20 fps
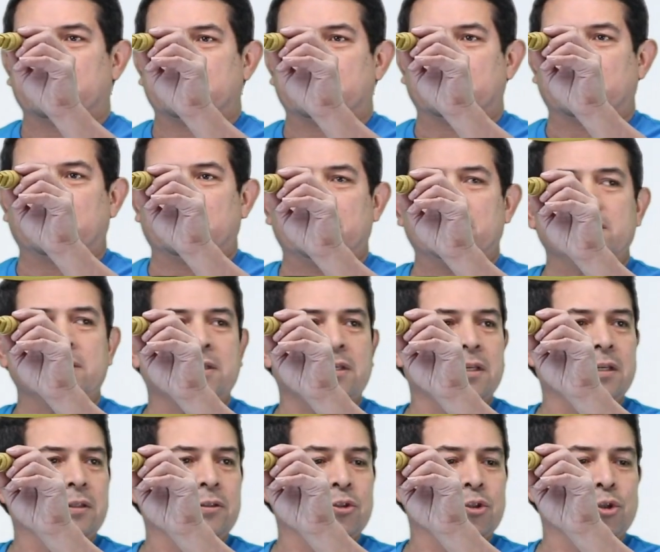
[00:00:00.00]
So this
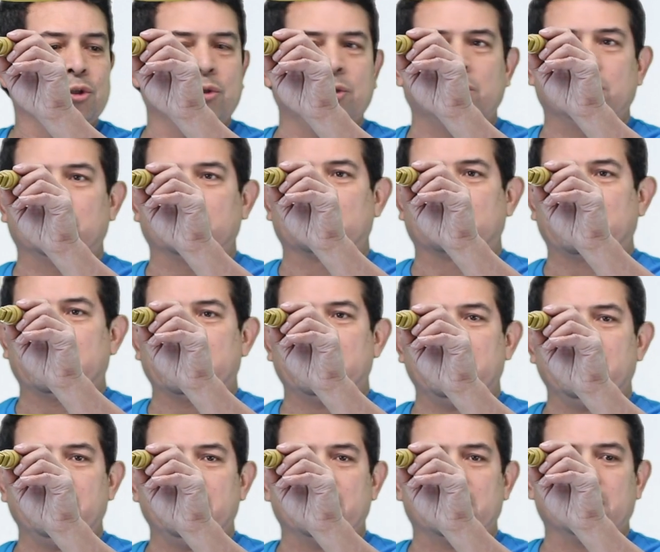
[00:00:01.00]
L2 right
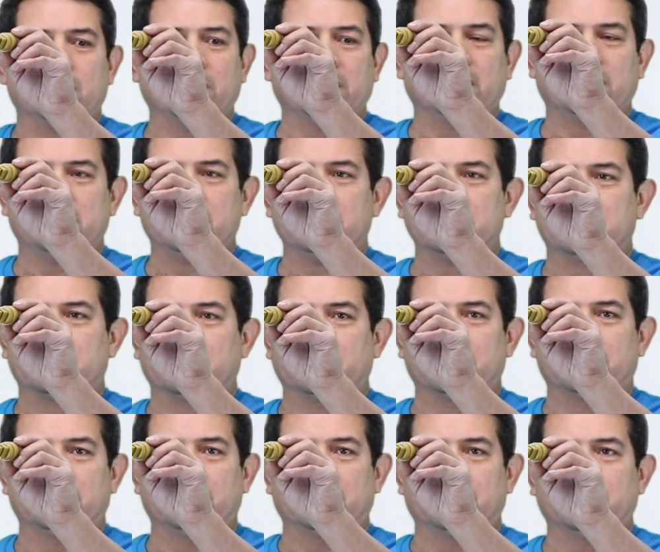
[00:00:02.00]
here, what this is
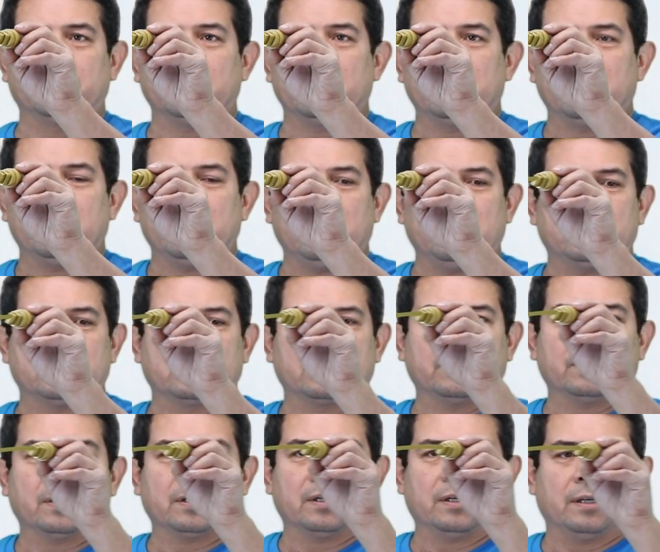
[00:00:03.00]
going to do is
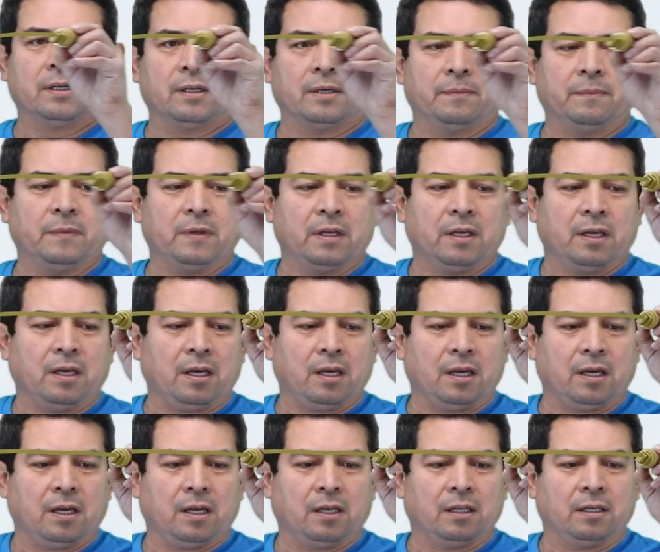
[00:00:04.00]
going to come
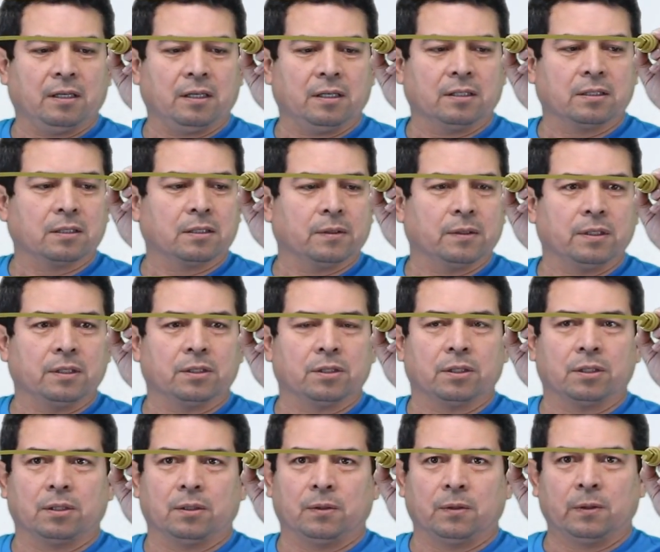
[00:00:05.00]
and it's going
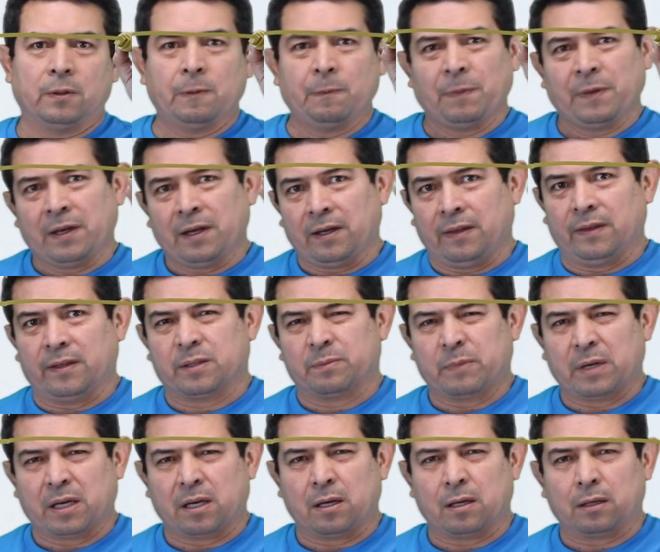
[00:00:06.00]
to, and this
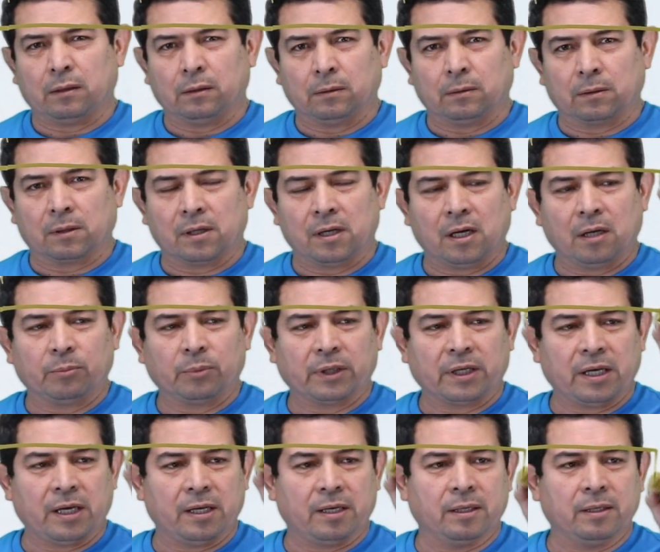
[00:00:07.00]
might get a little
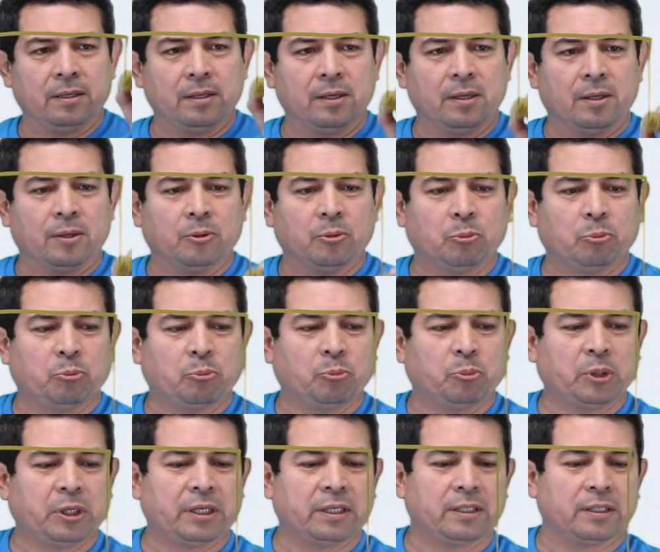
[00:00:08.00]
complicated,
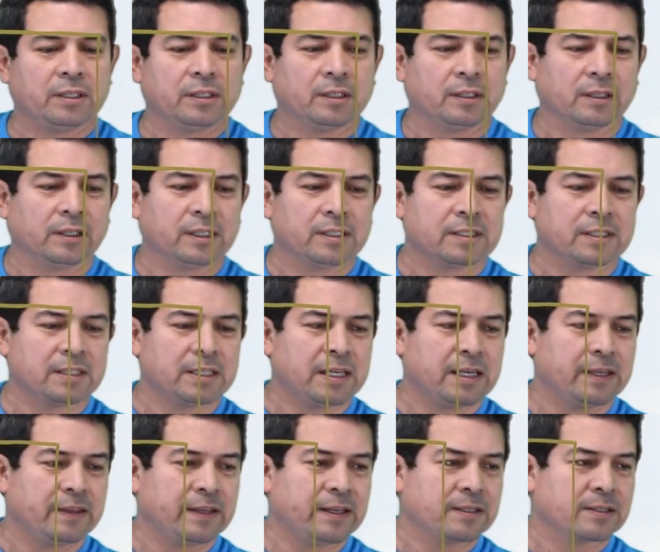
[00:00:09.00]
but let's
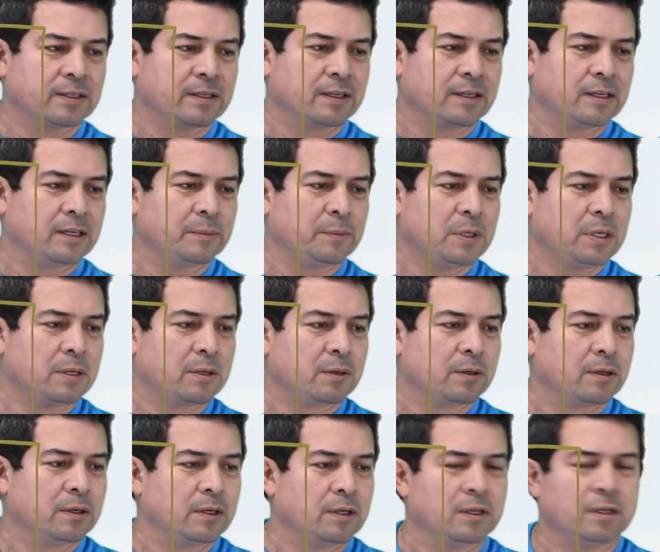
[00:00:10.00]
say that it's going to come
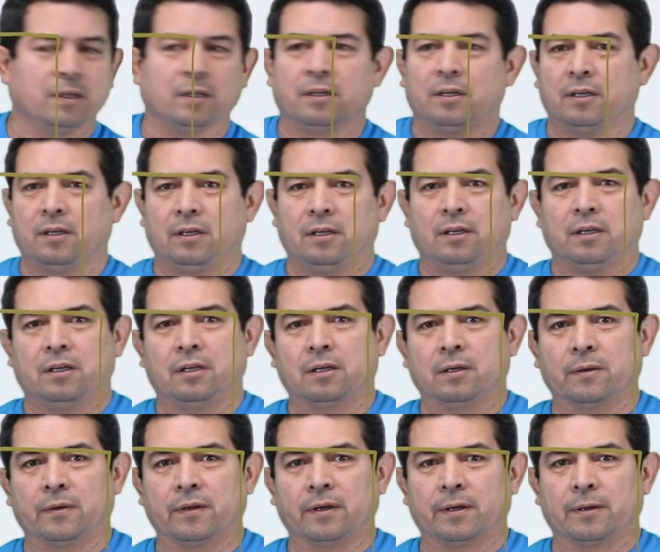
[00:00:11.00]
here and
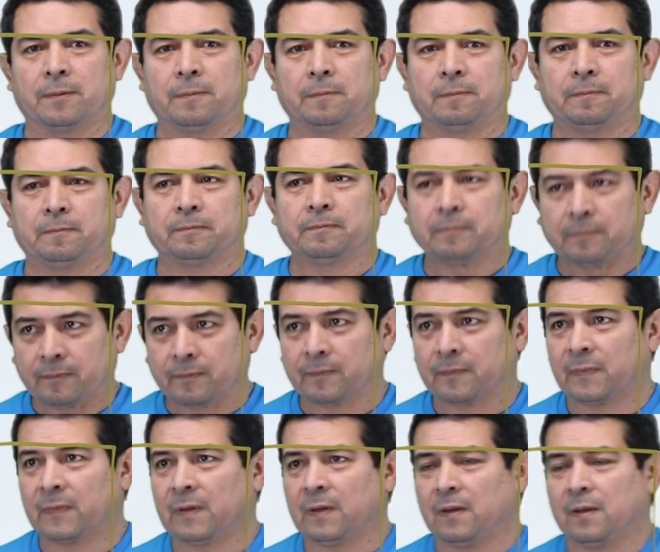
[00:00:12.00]
go there.
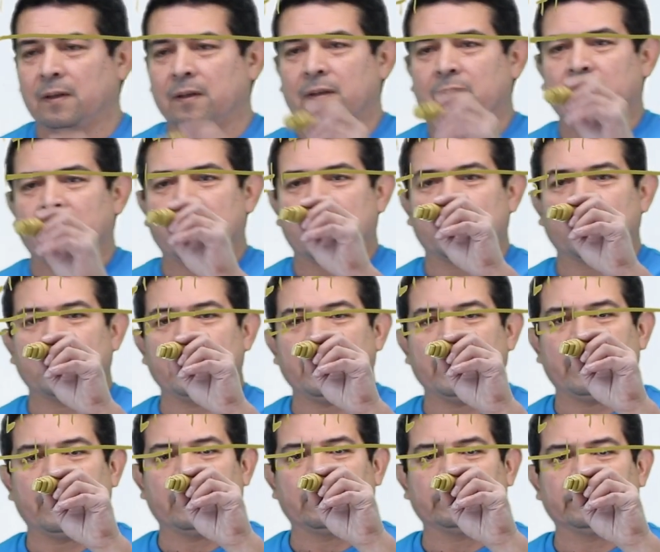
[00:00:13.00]
Then we
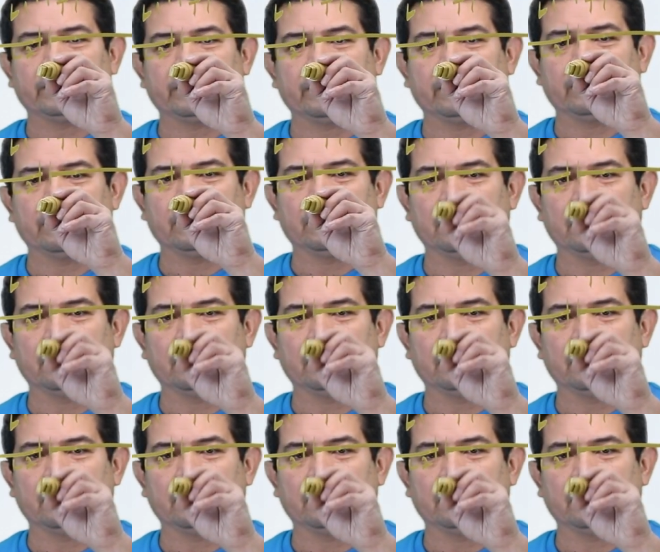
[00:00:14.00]
have